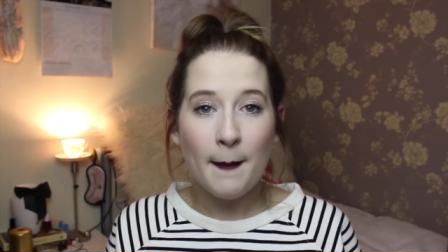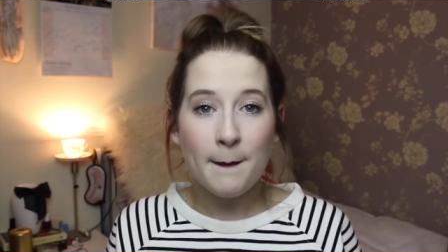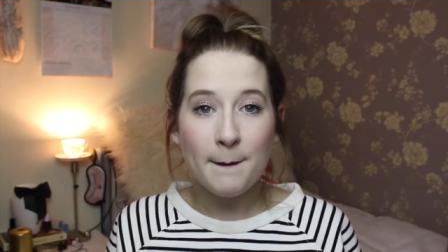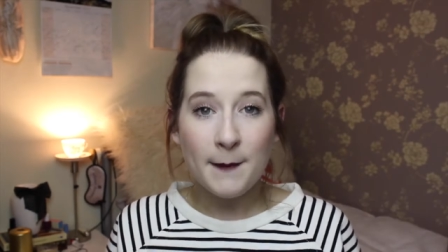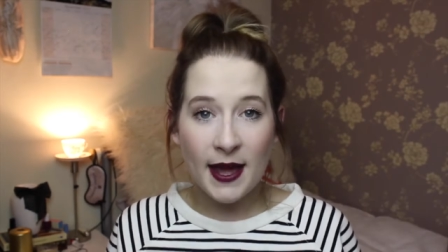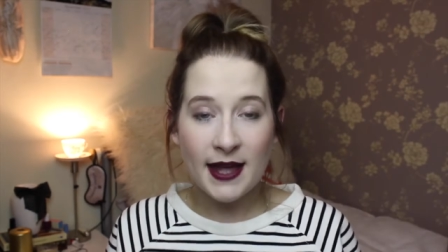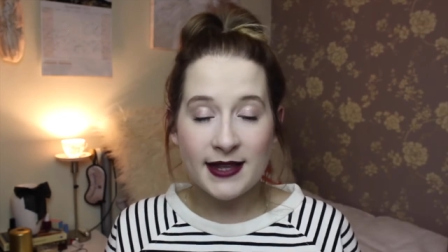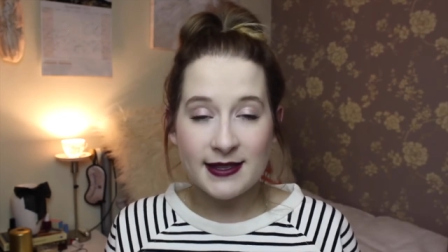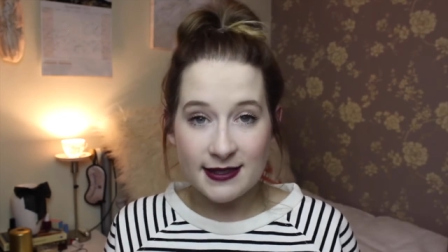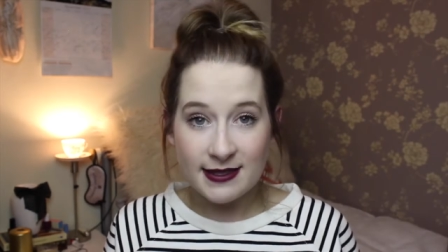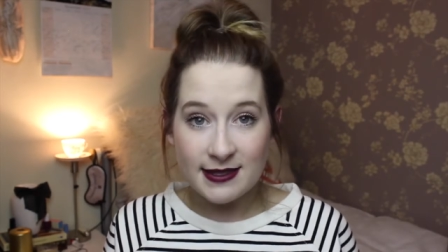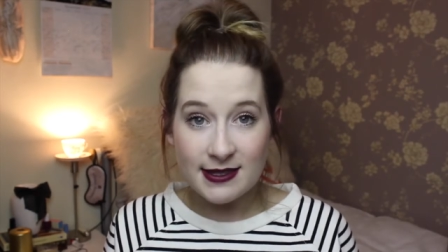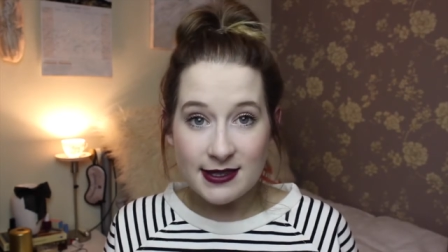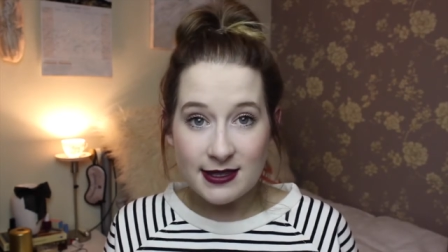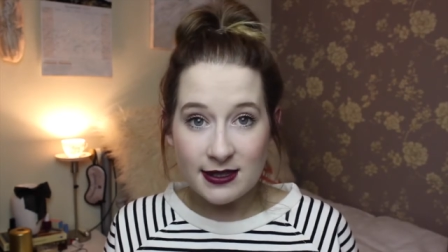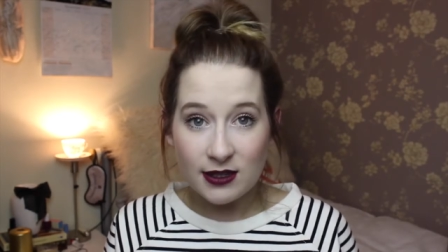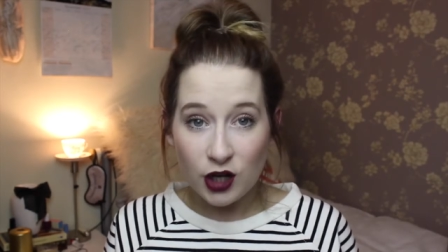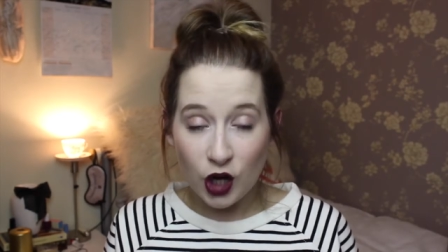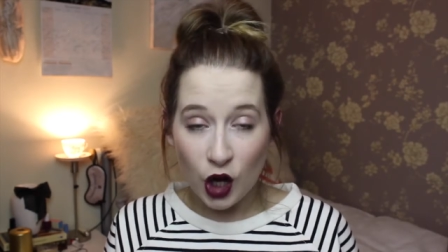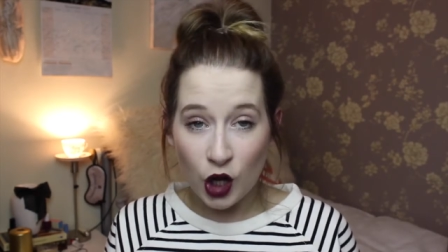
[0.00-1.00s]
men's
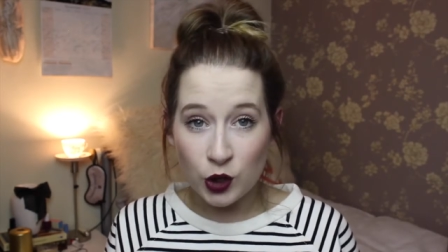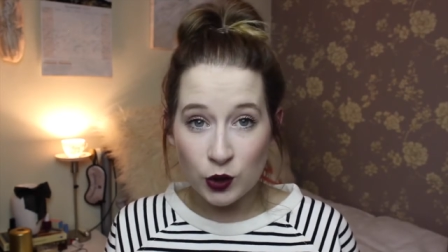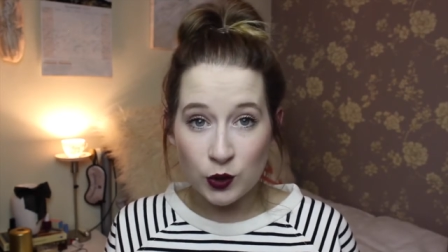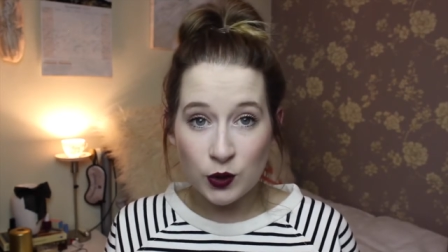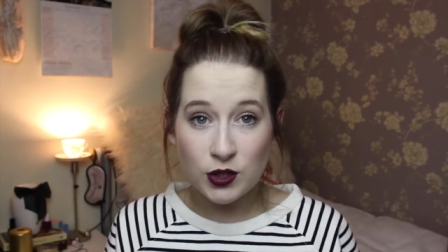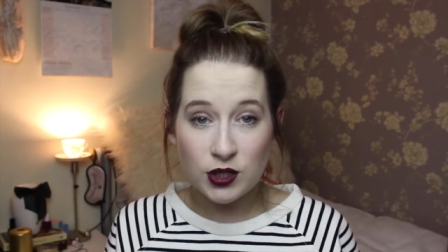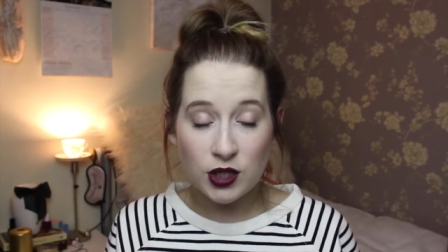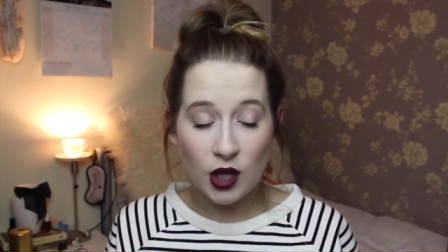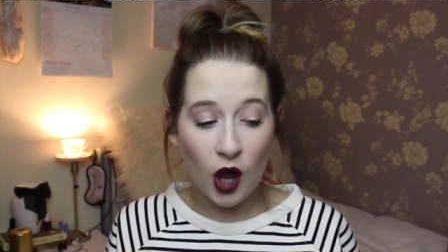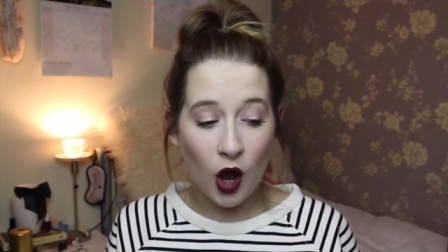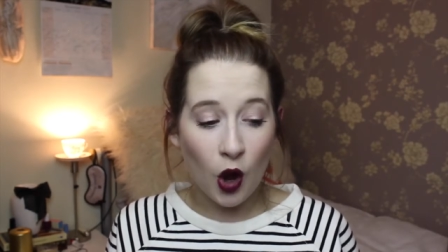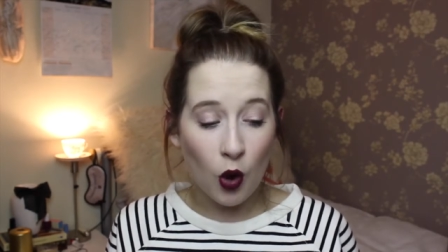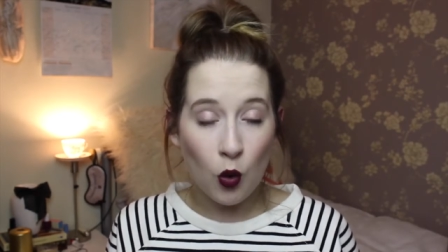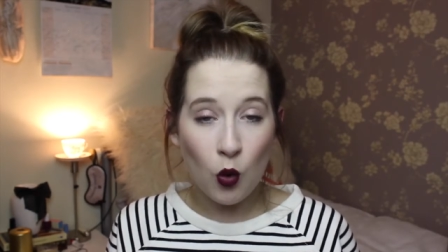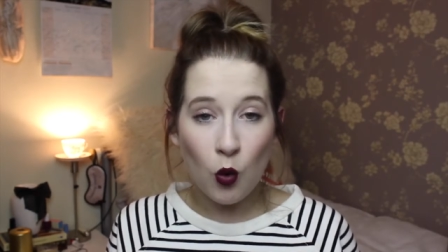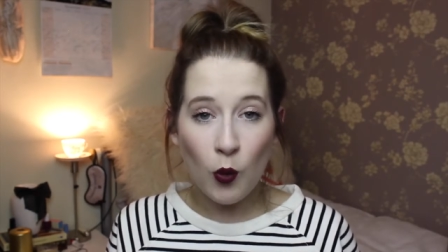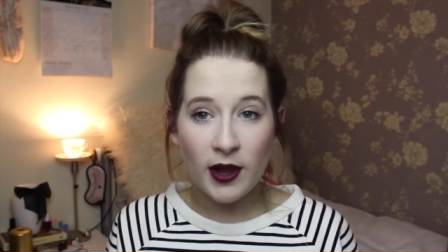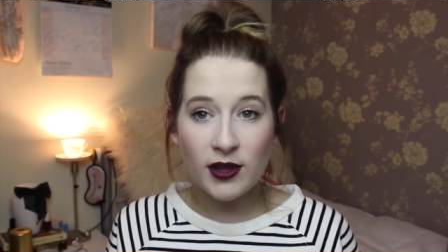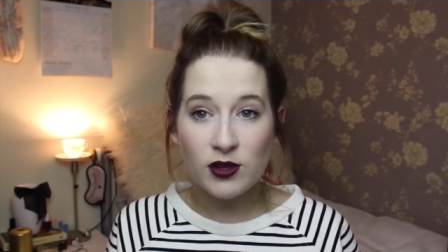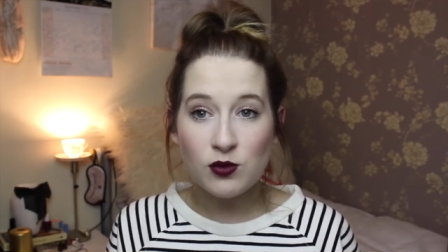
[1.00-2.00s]
clothes are
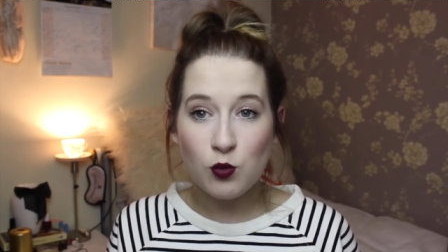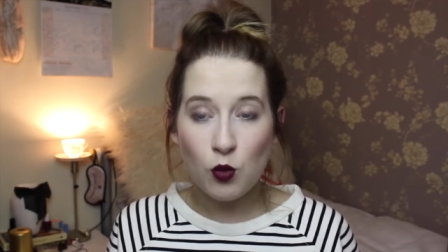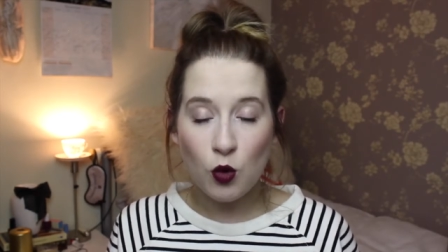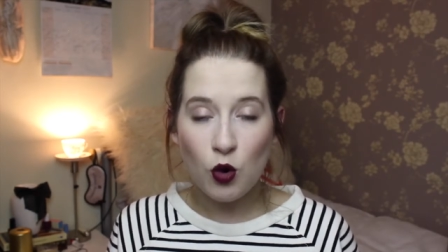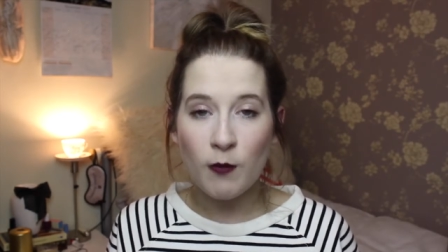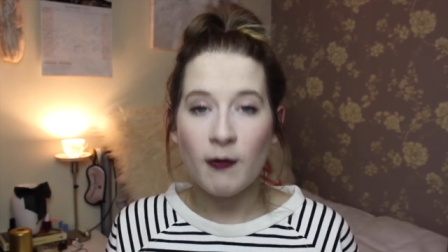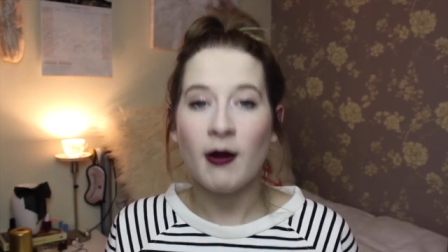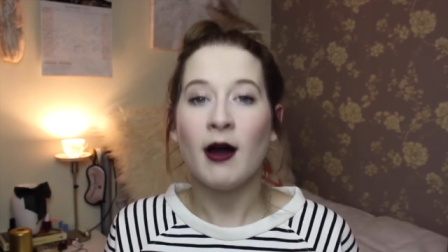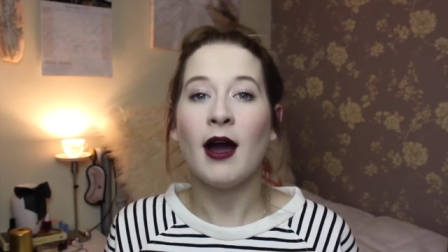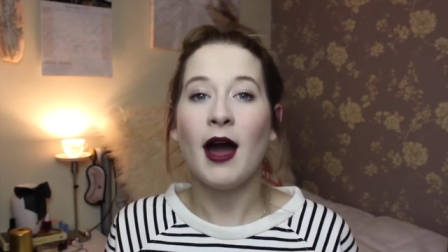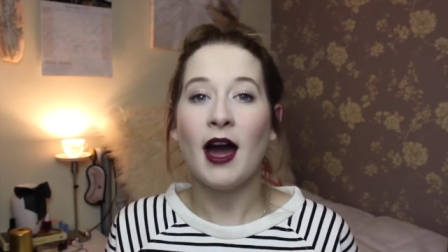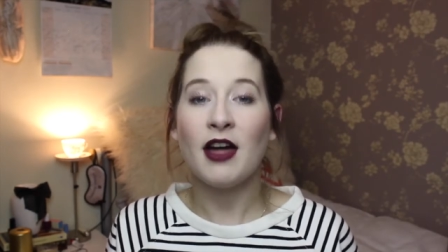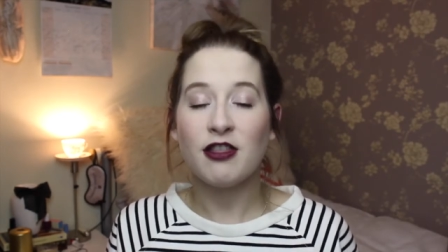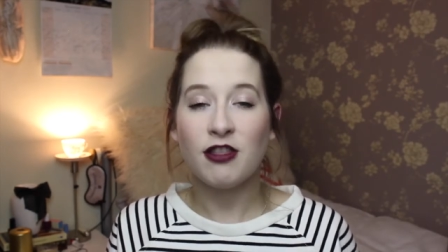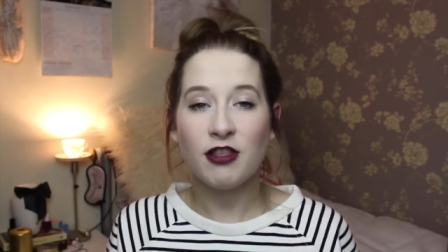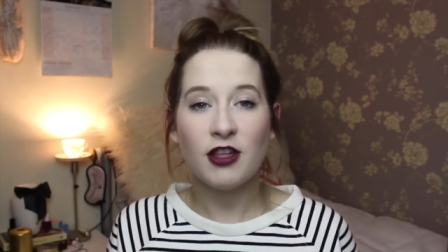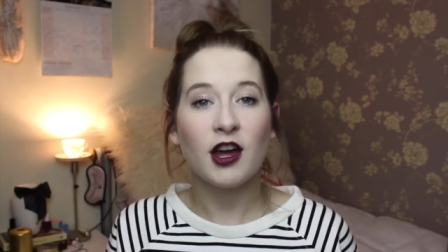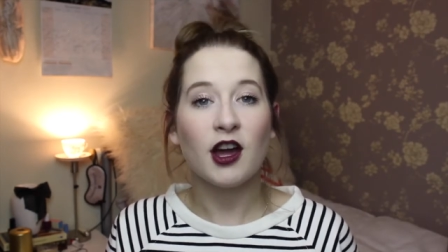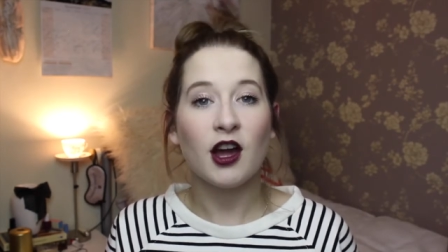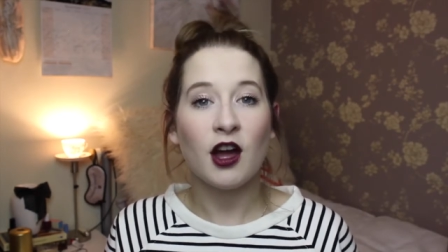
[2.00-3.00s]
always warmer and
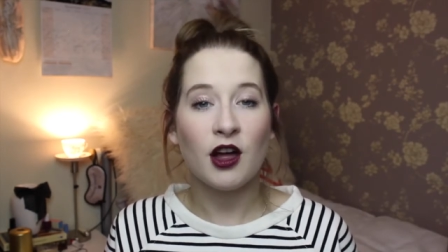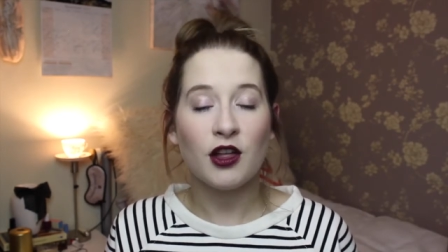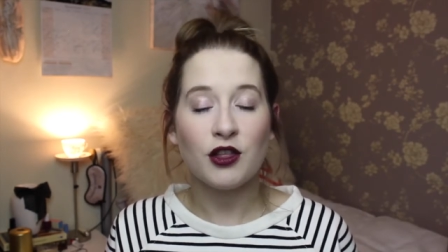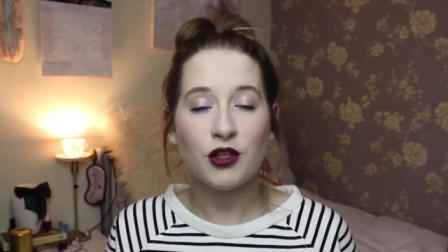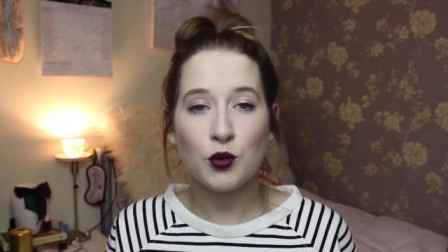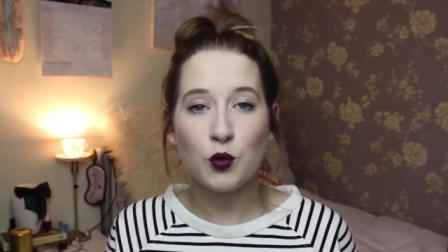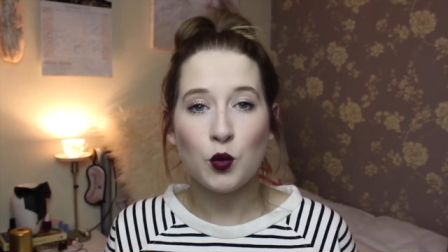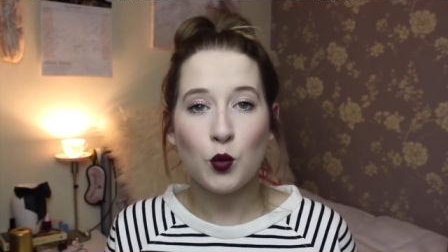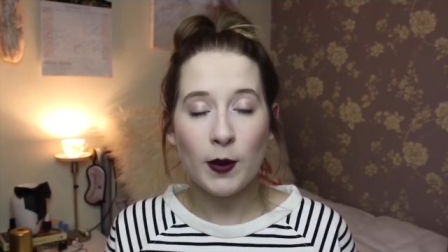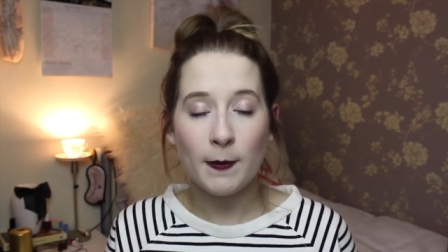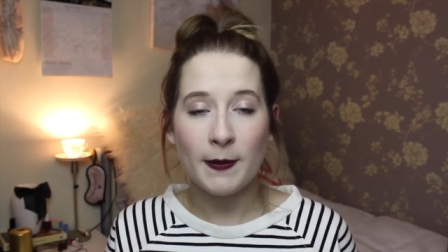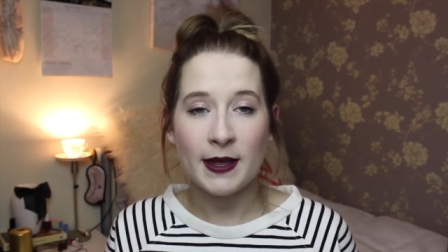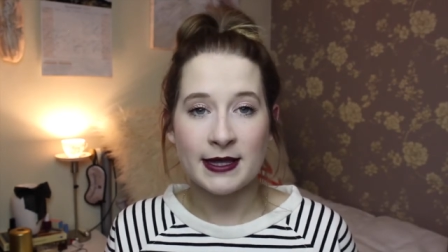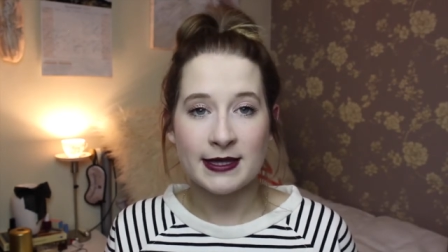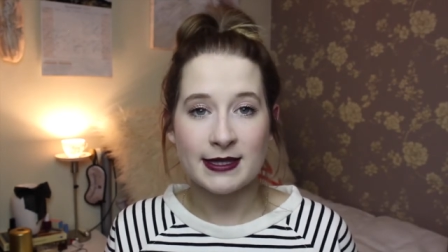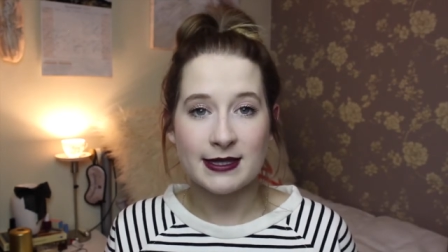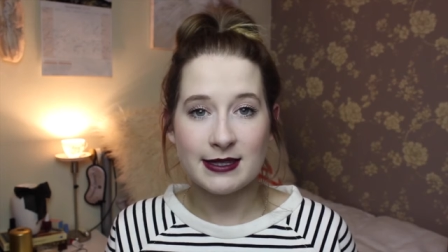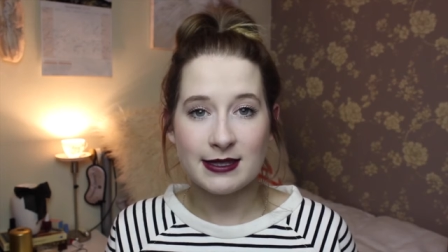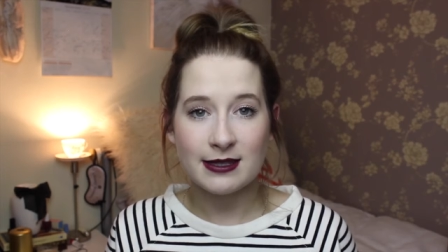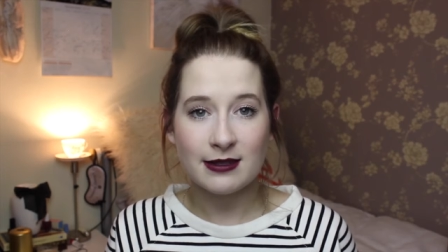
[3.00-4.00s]
thicker than
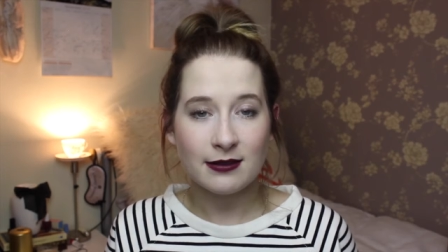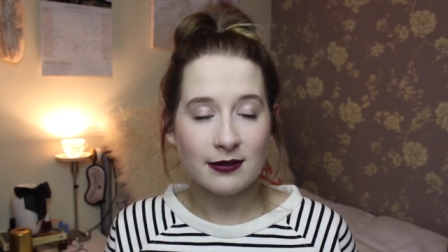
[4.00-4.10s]
women's.